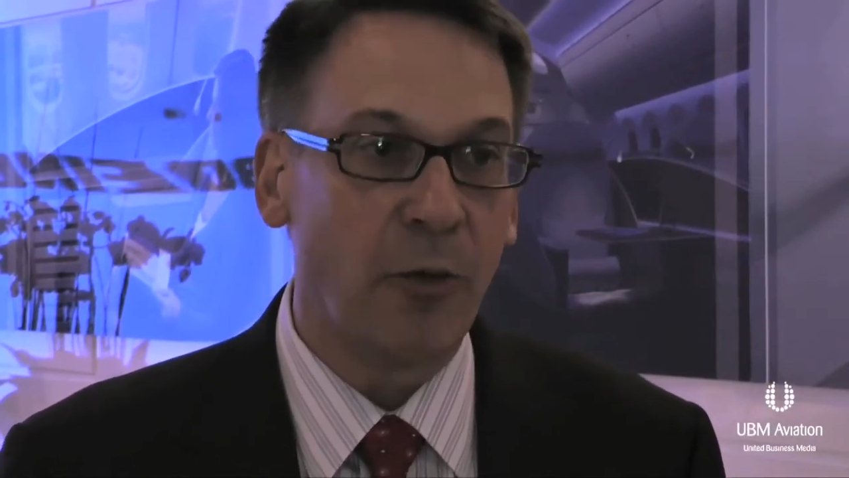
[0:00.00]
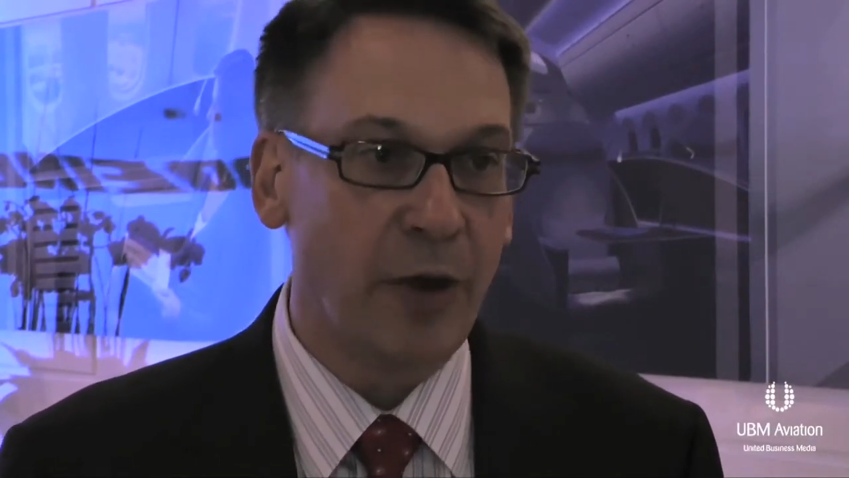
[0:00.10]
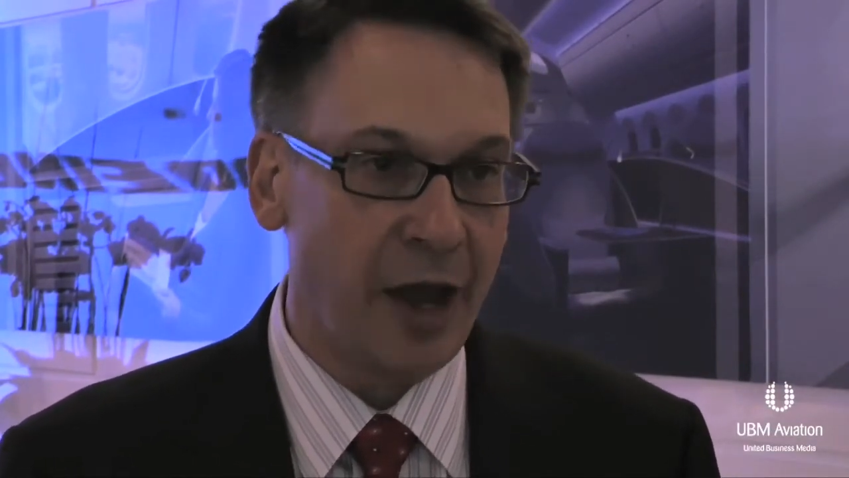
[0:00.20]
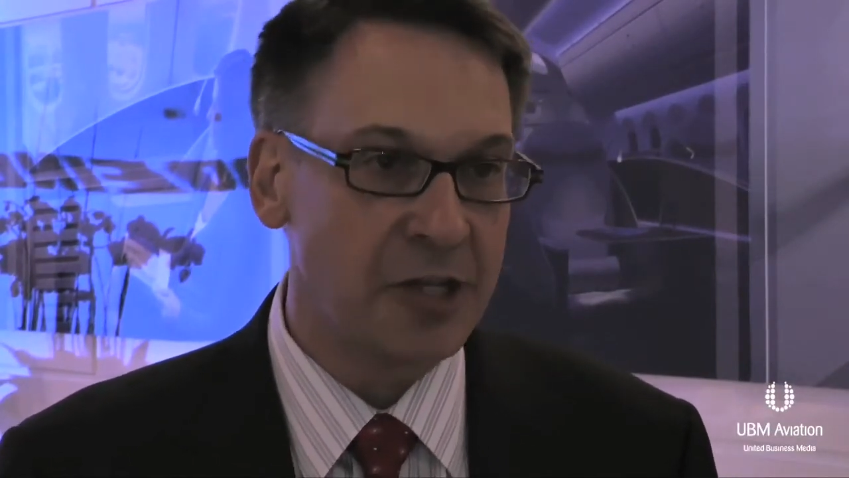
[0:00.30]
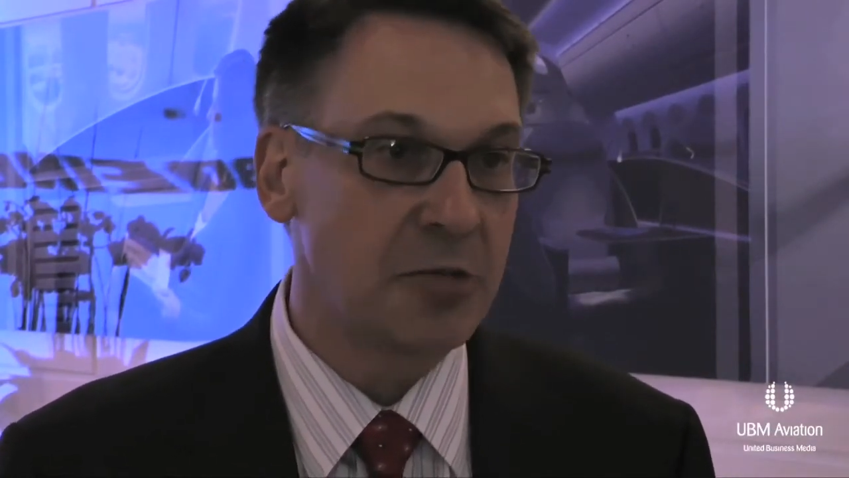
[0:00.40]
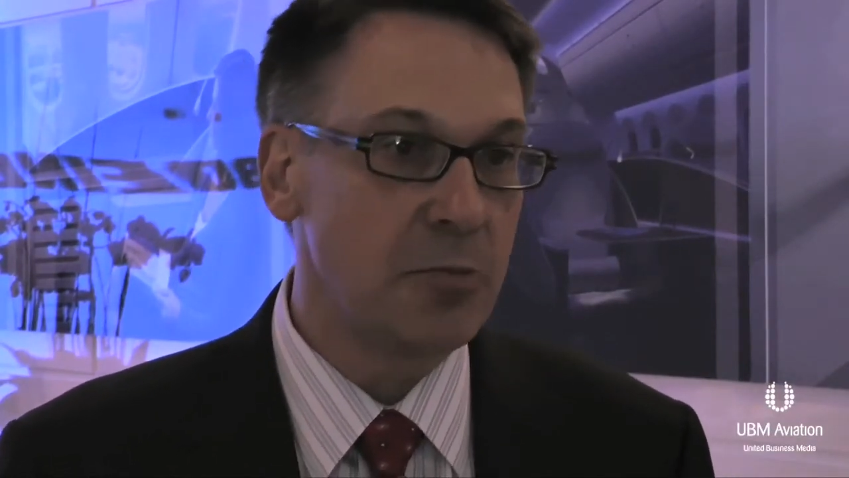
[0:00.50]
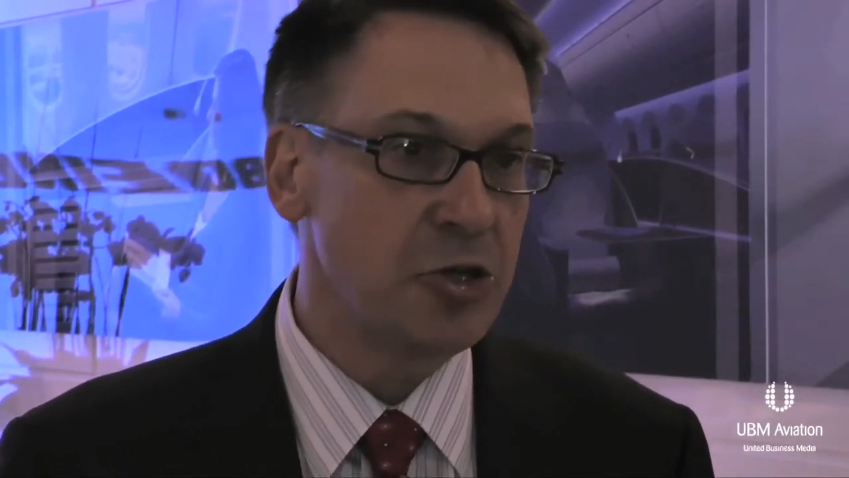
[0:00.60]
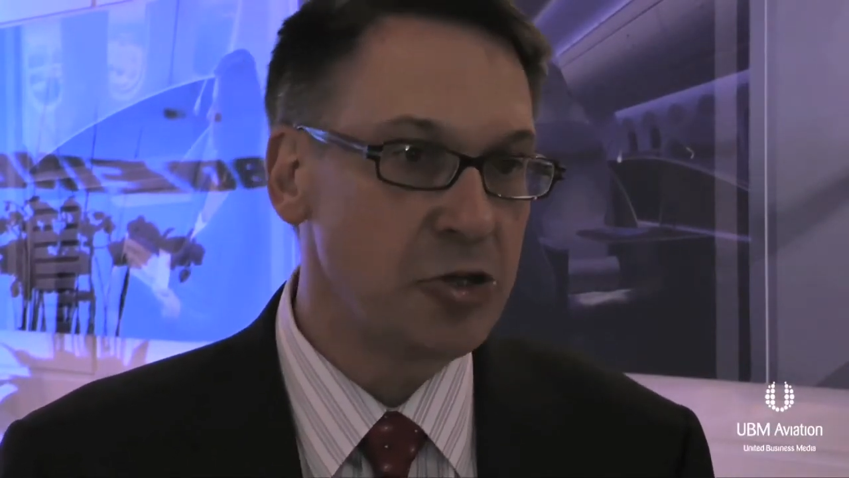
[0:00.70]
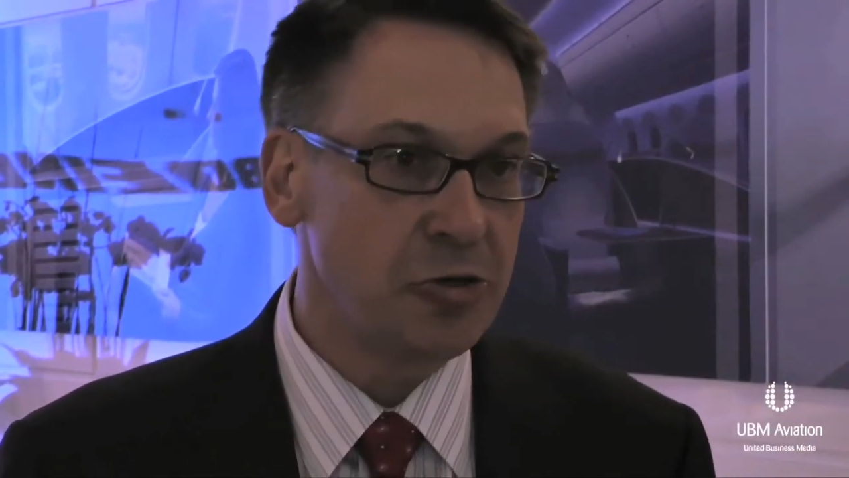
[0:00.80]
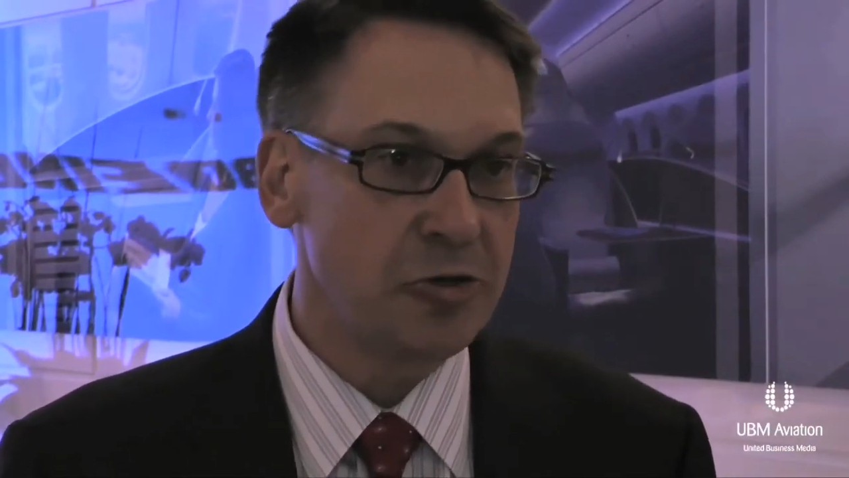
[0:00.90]
We had some
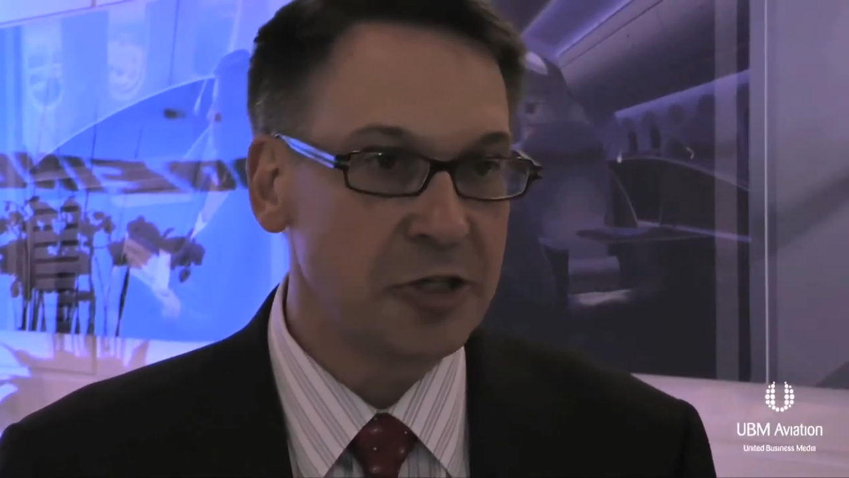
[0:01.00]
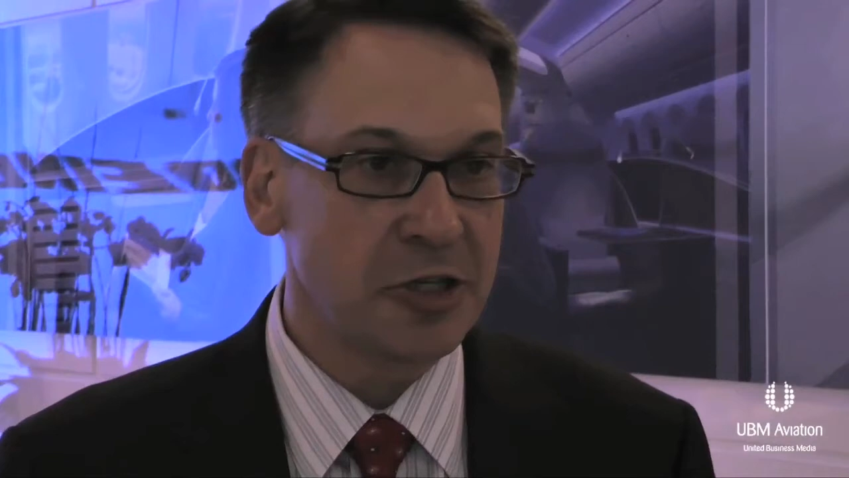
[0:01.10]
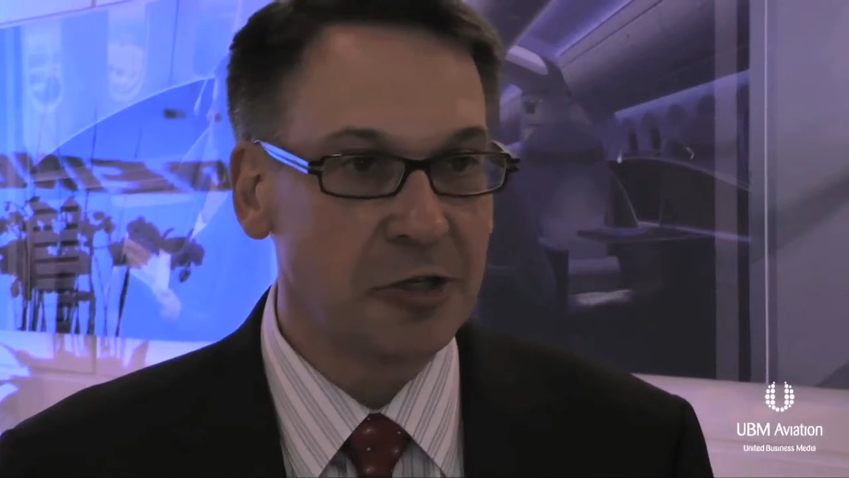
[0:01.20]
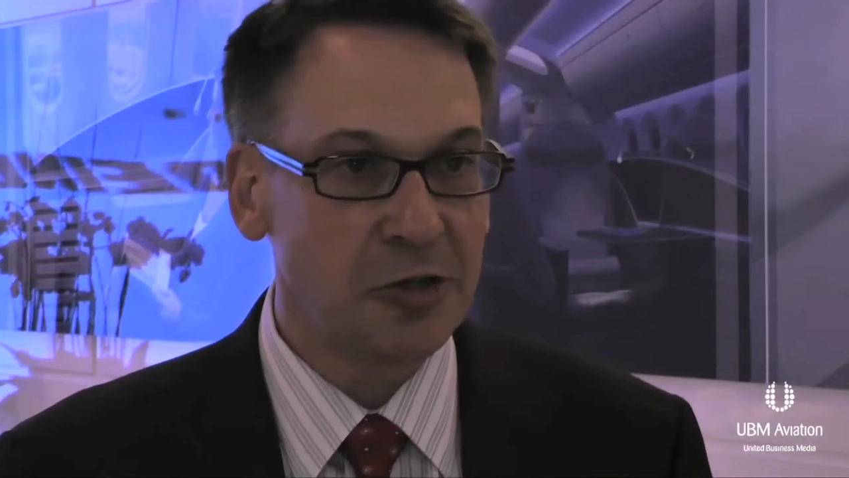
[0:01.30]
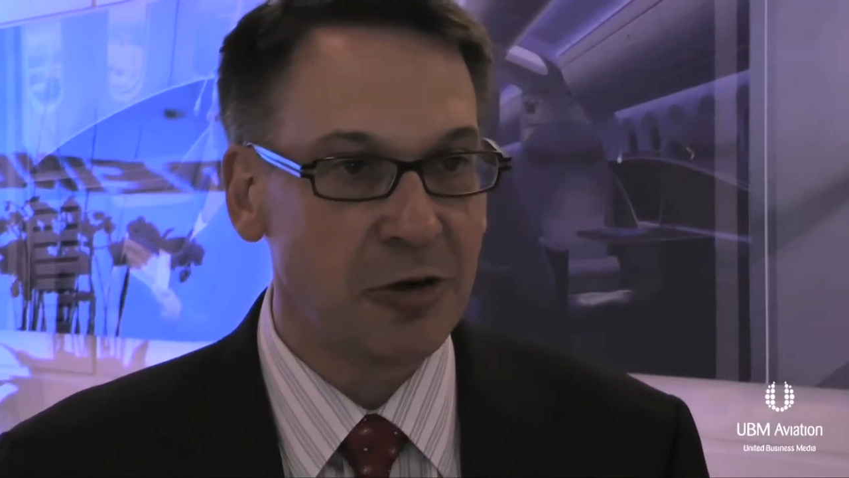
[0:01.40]
issues in